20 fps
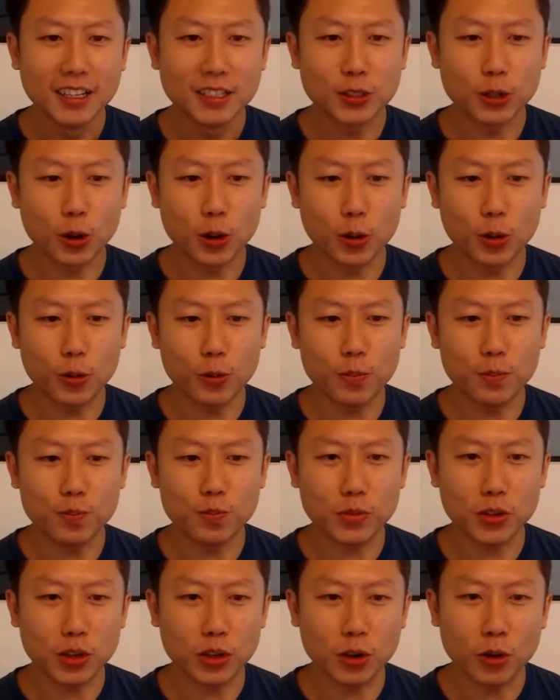
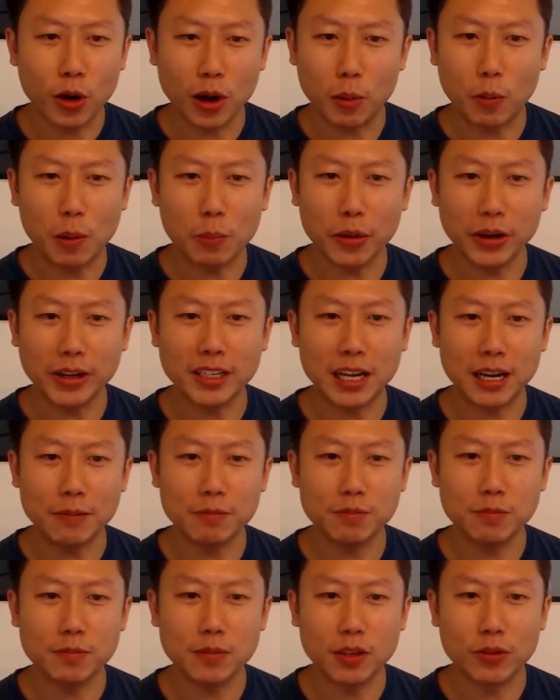So, at one point in
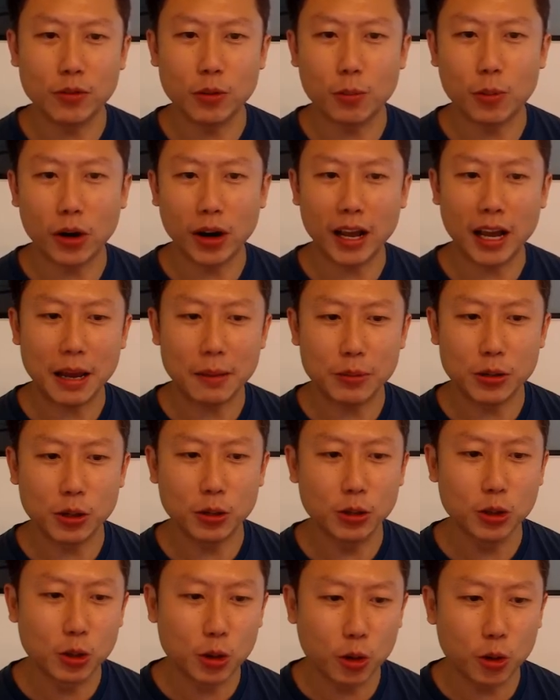time, if you bought an
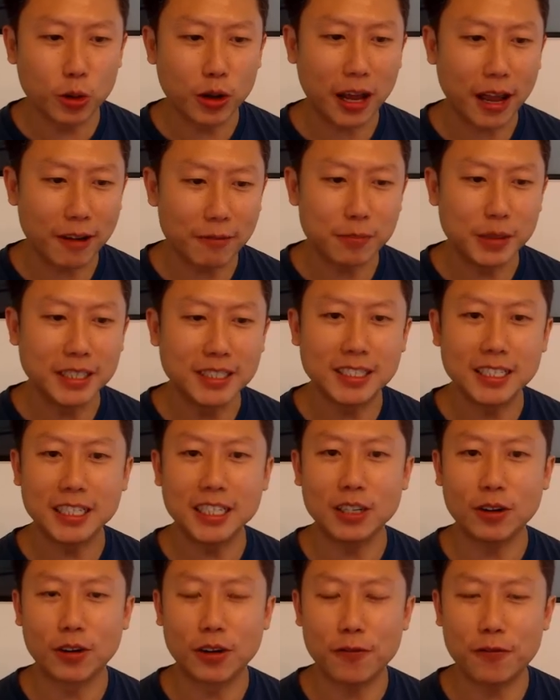IPO, you could have been
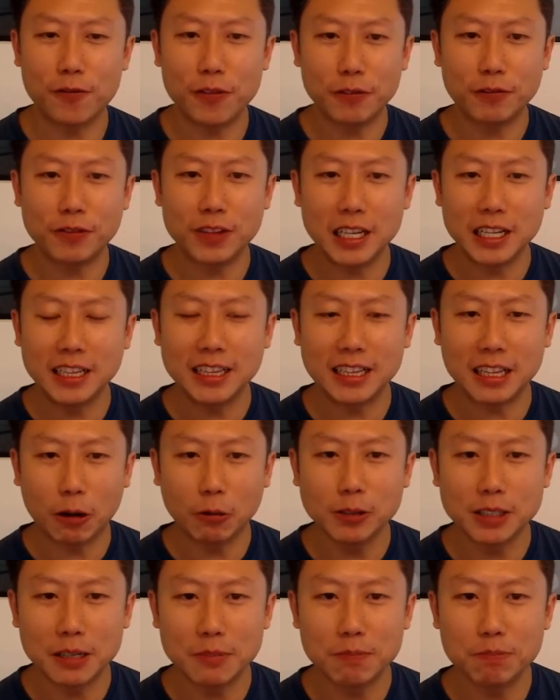sitting on a
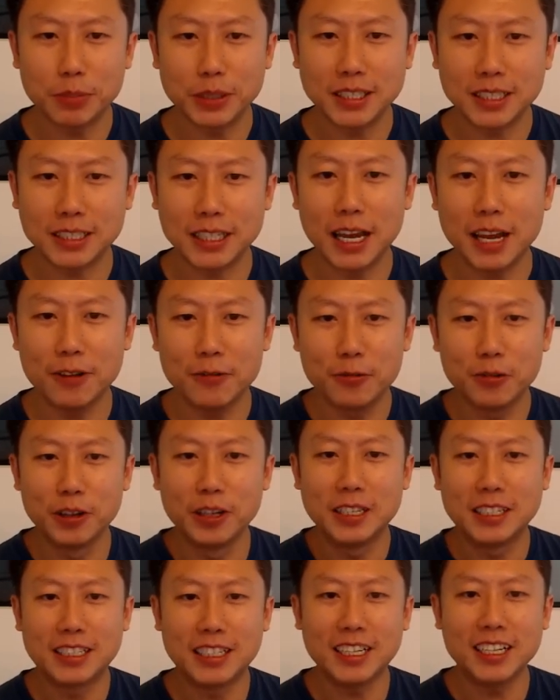15,000%
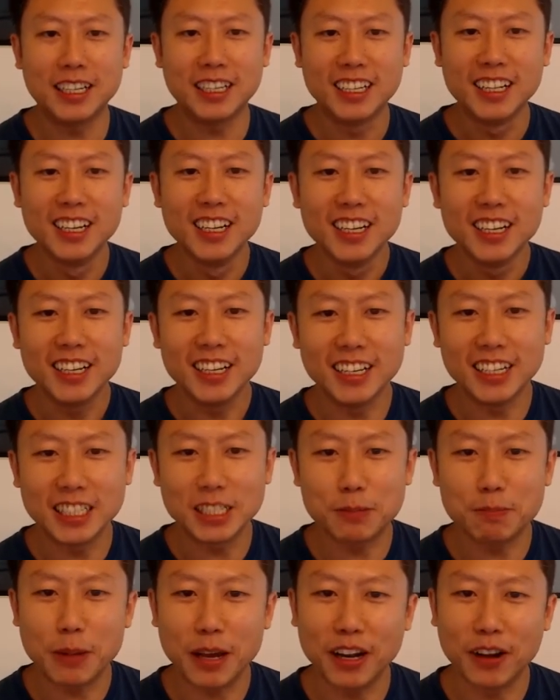return in
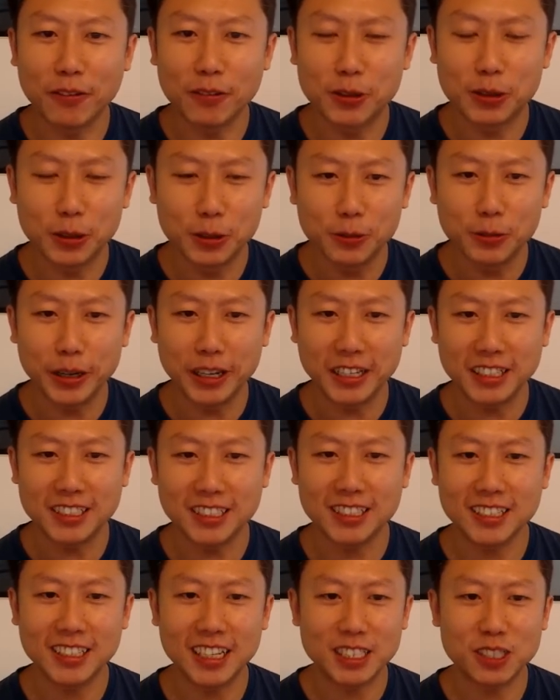a span of 2
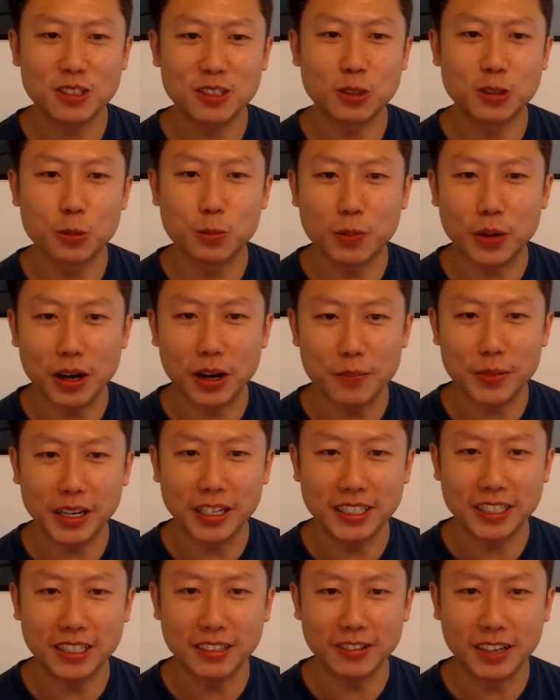weeks. That's super
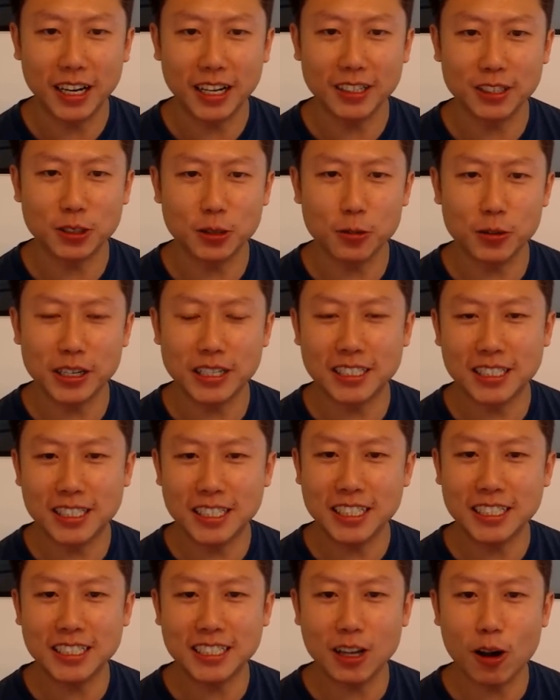amazing, right? So, is
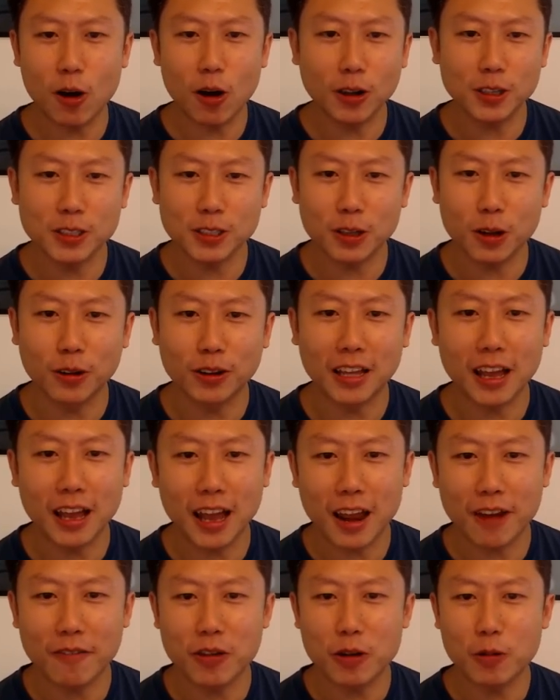this the hot stock that
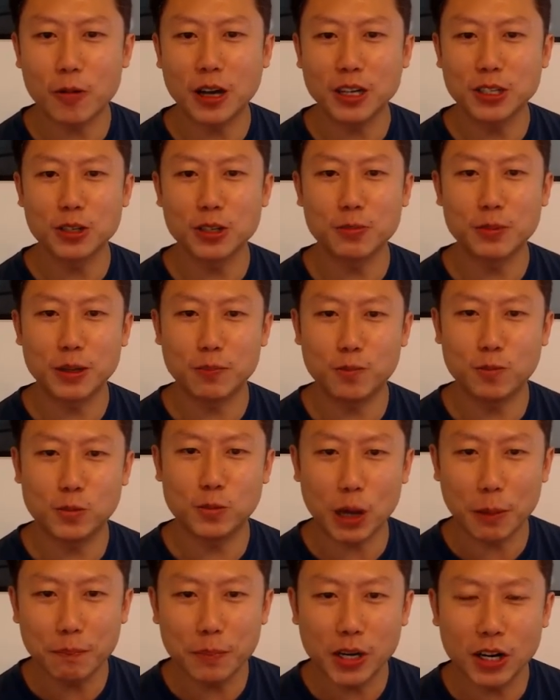everyone should be
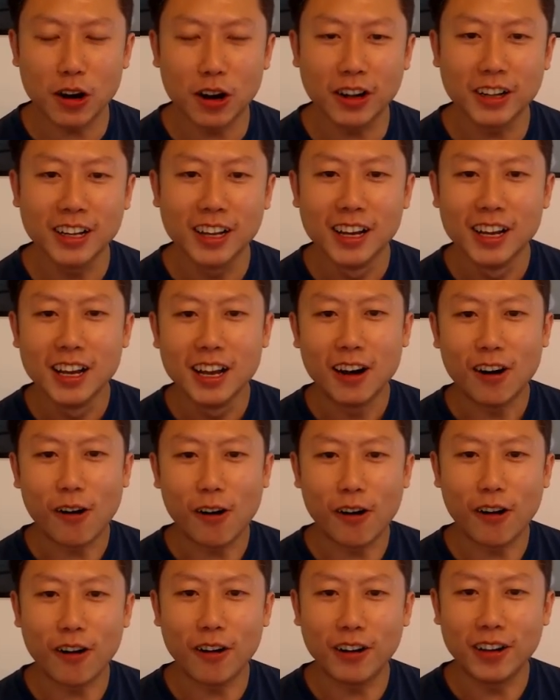jumping on?
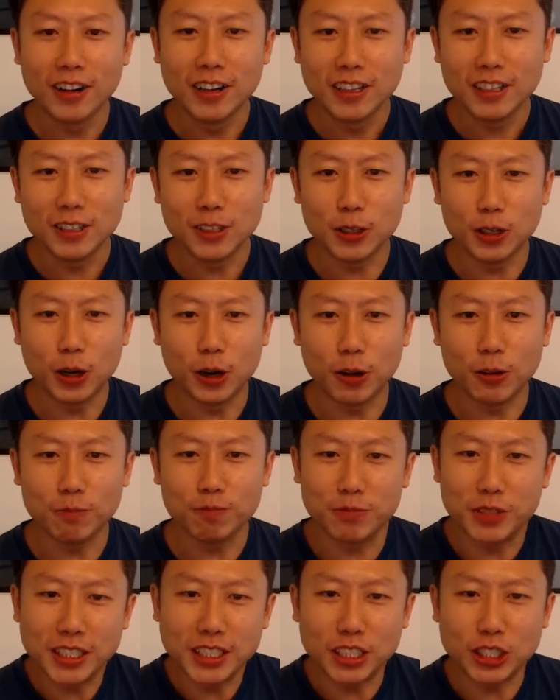Or,
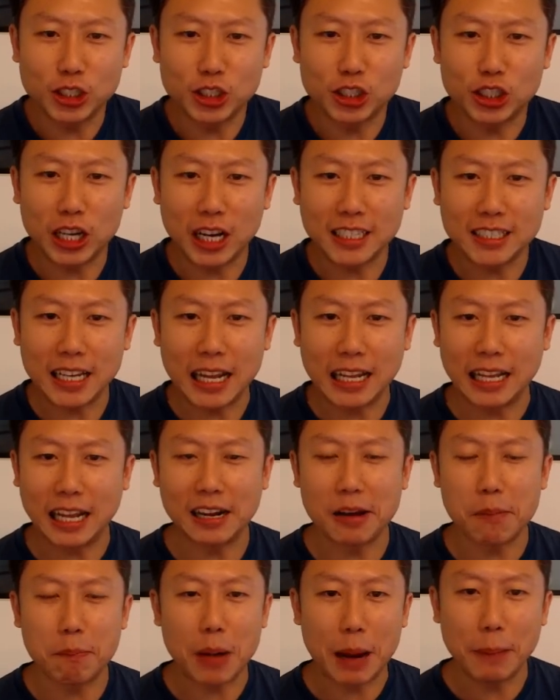this is just
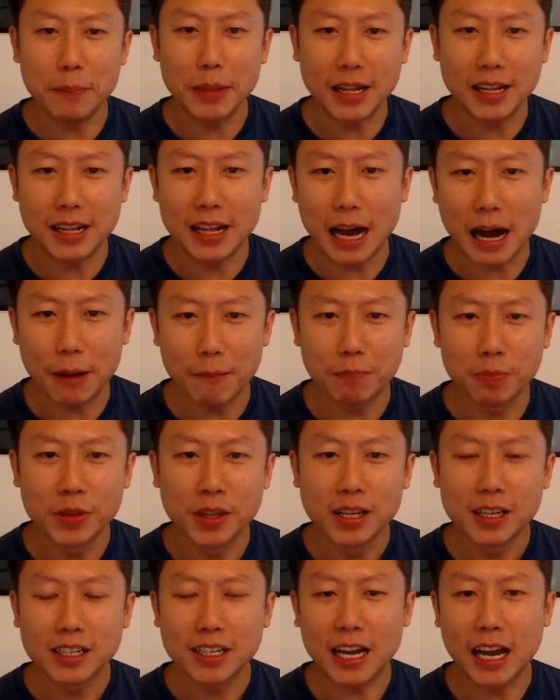another pump and
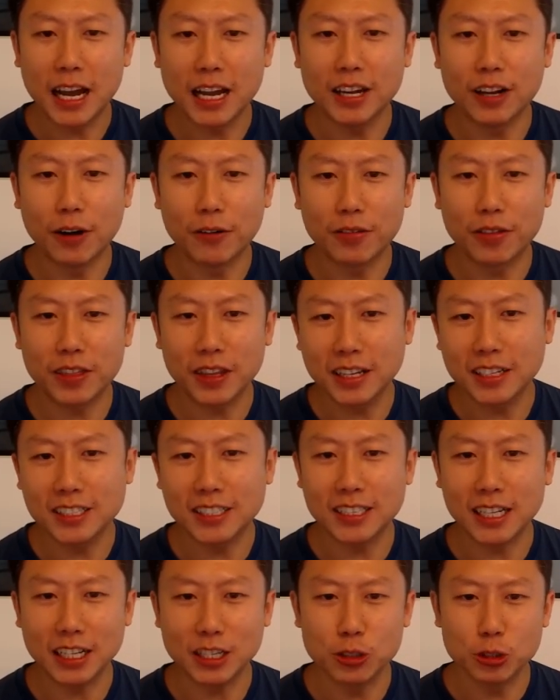dump kind of
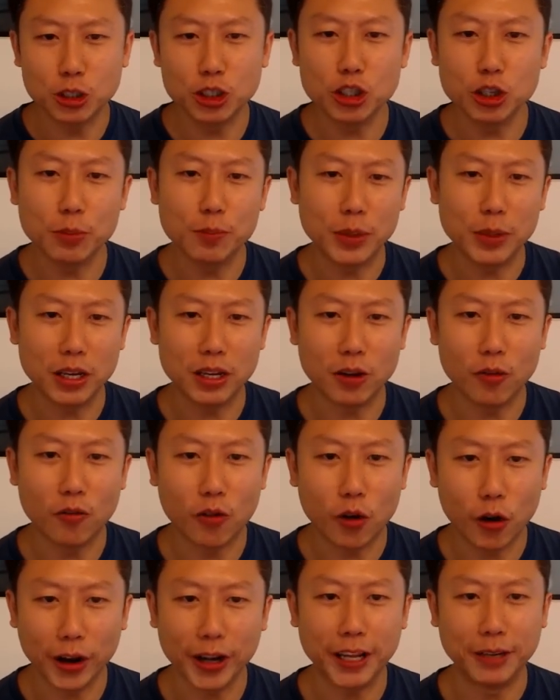things that you should be
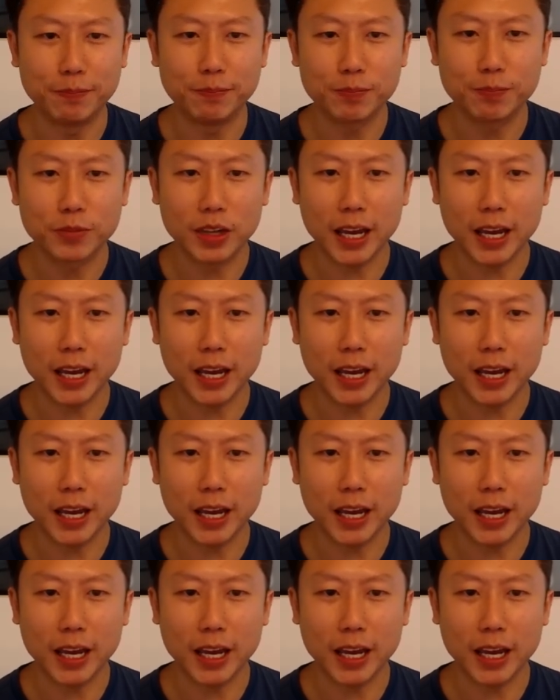avoiding,